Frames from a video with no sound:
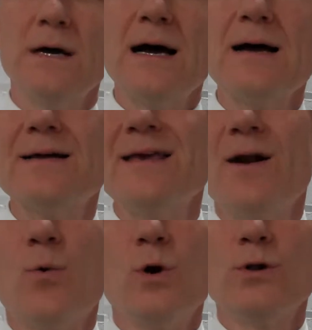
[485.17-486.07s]

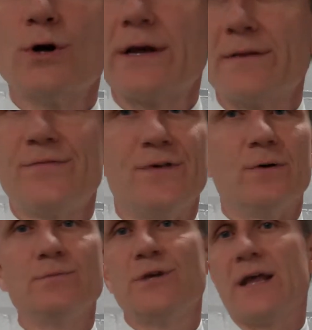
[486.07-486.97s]
We'll look at the
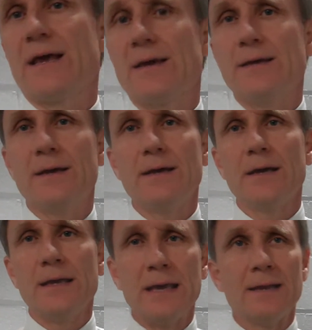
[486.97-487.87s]
film today.
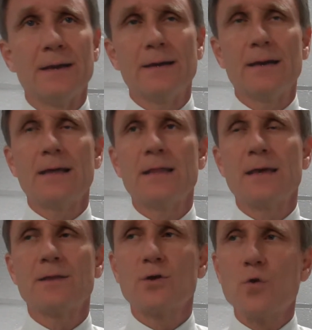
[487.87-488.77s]
Again, I
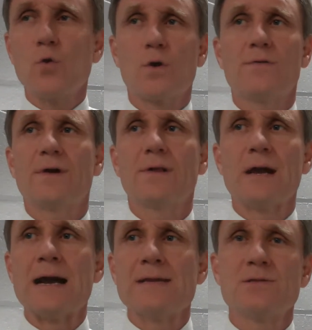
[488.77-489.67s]
think the core of our
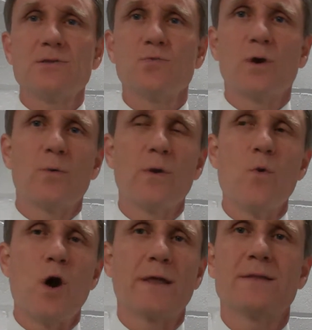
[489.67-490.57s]
lines is where we
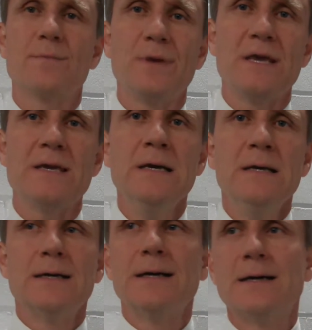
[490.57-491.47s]
want it to be.
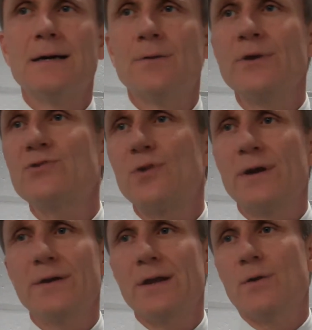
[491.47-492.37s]

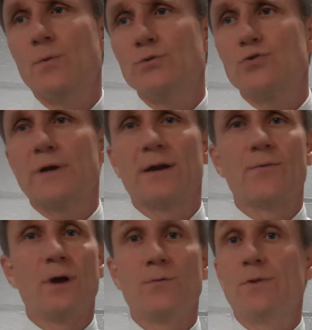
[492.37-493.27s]
We'll try to
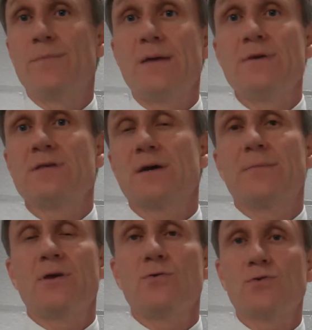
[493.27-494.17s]
run with maybe
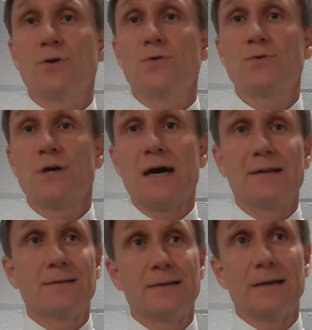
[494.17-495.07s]
somebody who's
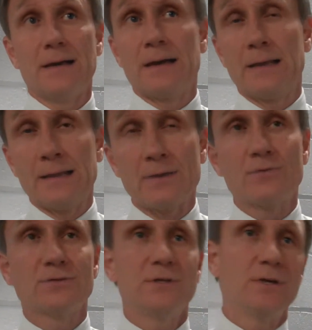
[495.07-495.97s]
hot. I think
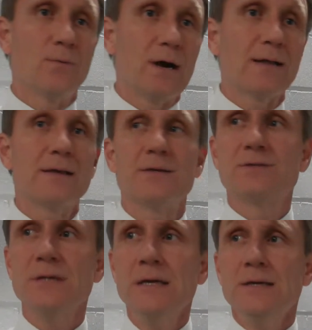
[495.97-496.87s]
Christina Wiley
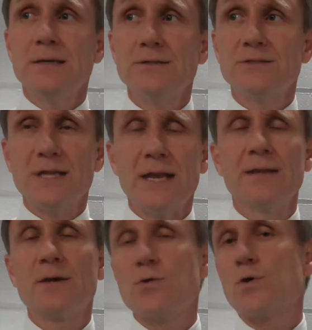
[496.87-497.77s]
has stayed
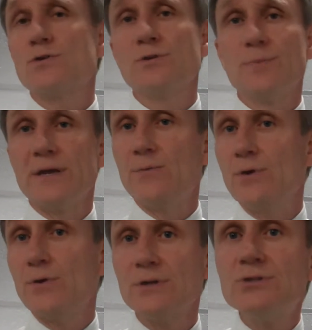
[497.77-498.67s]
in the course and played
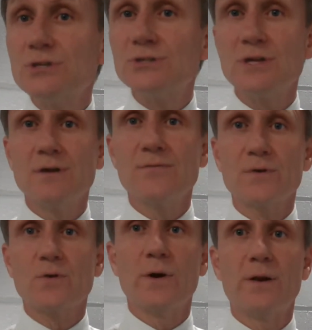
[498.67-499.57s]
real consistent here
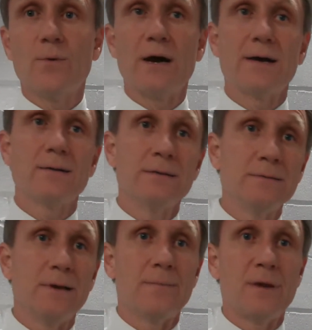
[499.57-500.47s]
for quite a while,
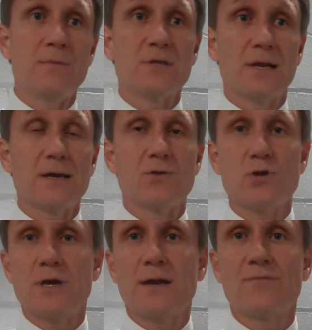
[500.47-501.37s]
and maybe tonight
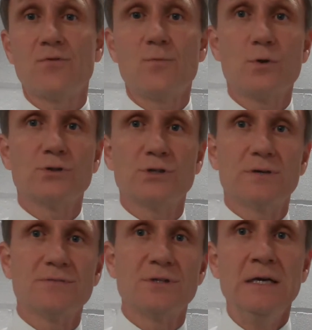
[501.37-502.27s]
she got a few more
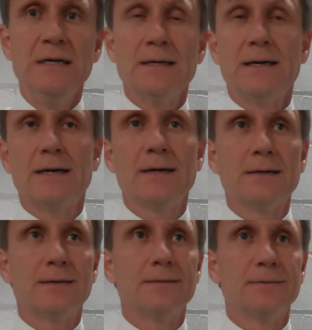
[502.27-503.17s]
shifts.
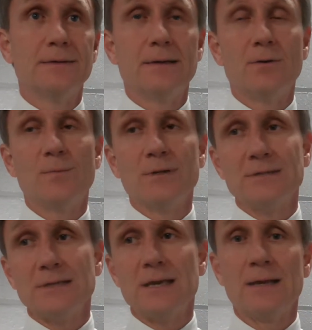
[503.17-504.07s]

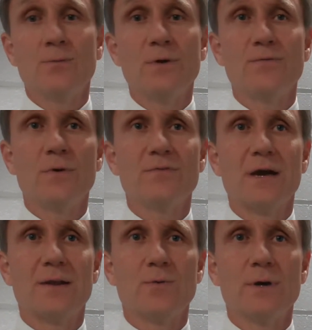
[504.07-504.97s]
But again,
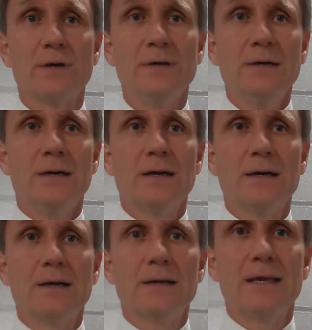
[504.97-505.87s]
we've got
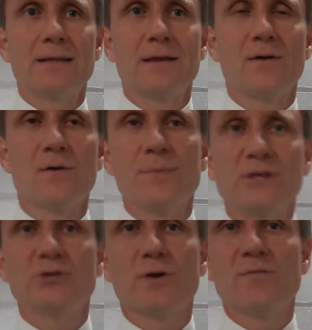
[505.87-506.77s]
to get there and
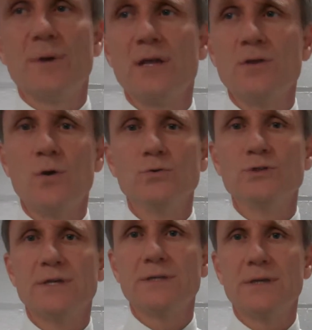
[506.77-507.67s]
make sure everybody
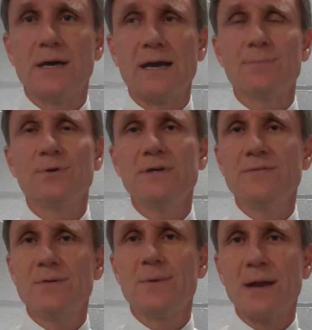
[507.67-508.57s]
knows that I
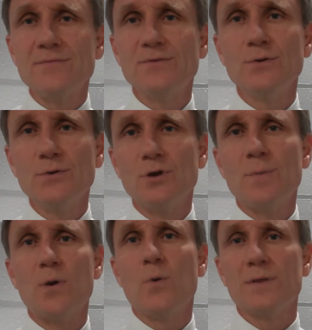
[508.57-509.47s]
believe in them and I feel good
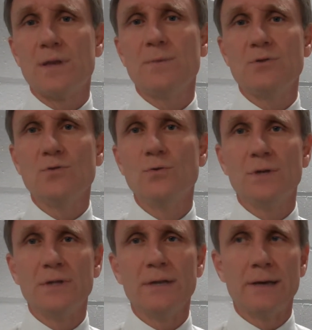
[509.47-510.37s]
about what they've been
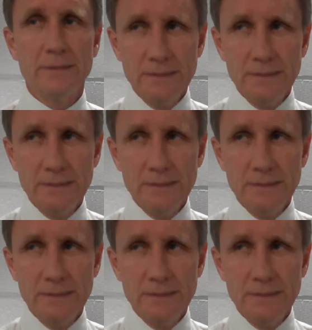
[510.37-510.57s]
doing, and